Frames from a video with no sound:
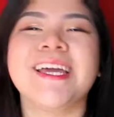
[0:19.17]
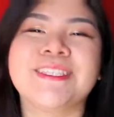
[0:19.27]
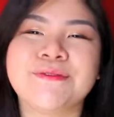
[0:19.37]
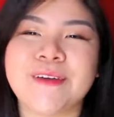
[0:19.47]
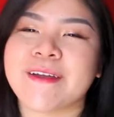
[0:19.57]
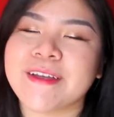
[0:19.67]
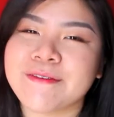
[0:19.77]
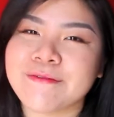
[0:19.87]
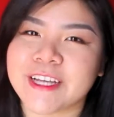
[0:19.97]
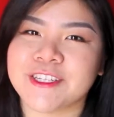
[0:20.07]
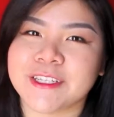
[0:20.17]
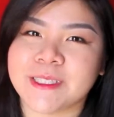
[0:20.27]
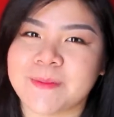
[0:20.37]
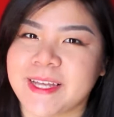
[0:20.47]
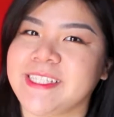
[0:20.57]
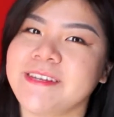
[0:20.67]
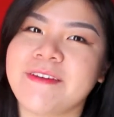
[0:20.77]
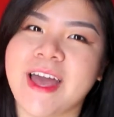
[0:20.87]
It's very retrospective